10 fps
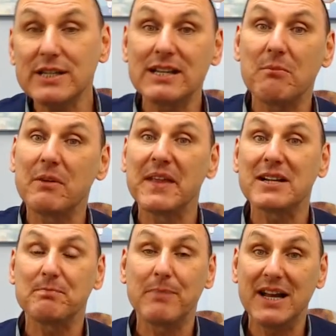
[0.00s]
someone
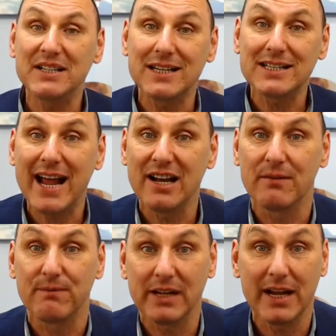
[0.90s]
that's been your
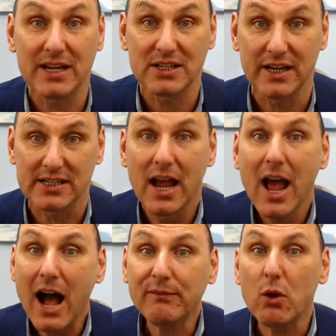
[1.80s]
tenant for years and years.
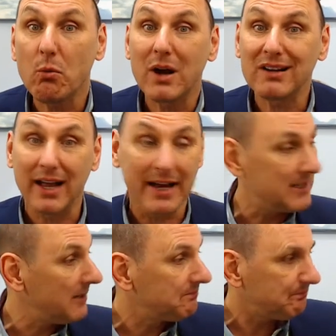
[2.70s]
I've got one
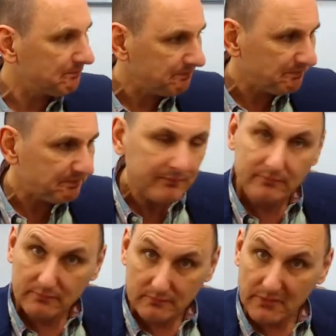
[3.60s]
lady.
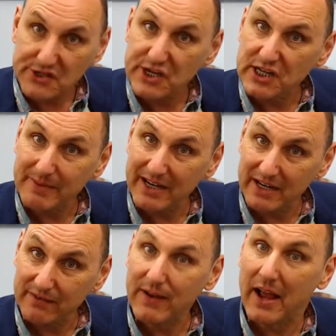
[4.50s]
She's been
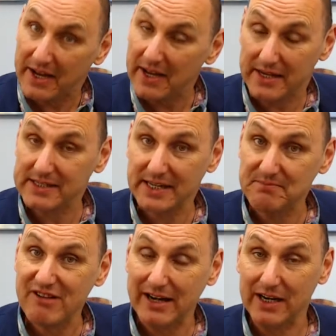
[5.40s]
in a flat. It's in
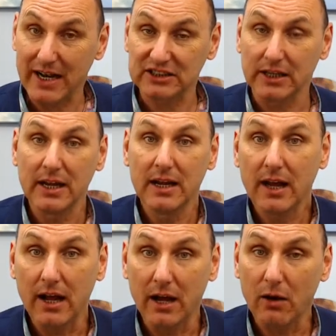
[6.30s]
Bracknell, actually.
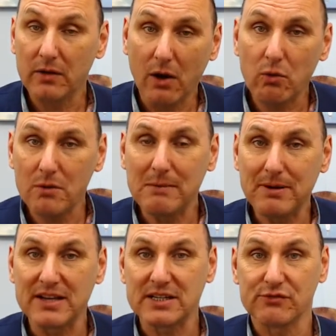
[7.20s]
All of my
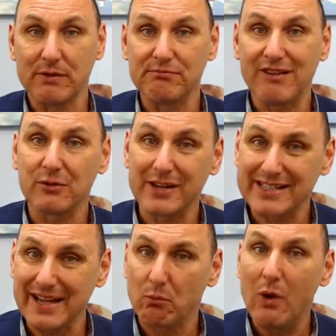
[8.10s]
places are in Bracknell,
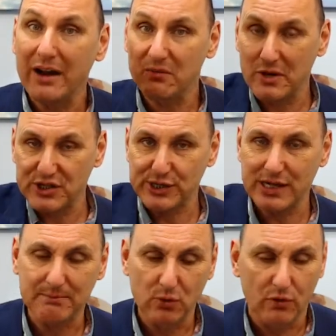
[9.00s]
except one, which is
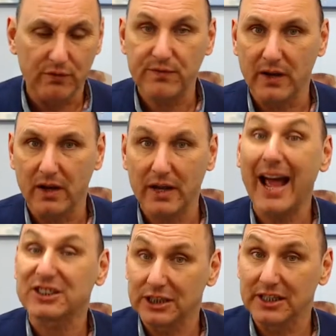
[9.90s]
up north,
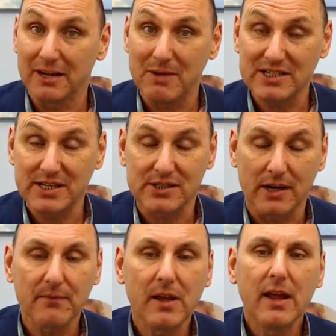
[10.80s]
actually near my
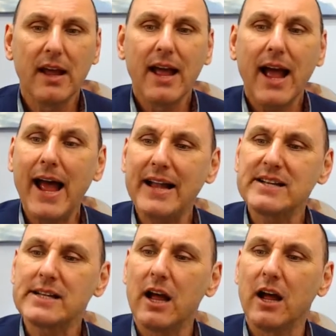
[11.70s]
sister.
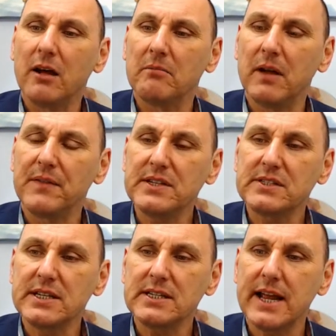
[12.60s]
And
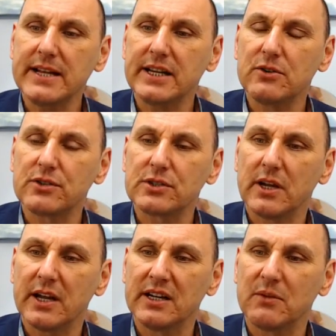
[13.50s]
this lady who's
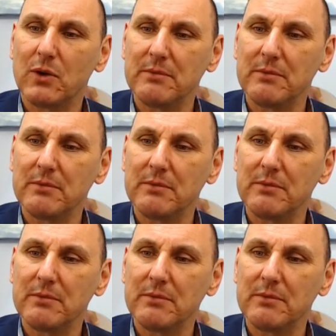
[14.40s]
in the one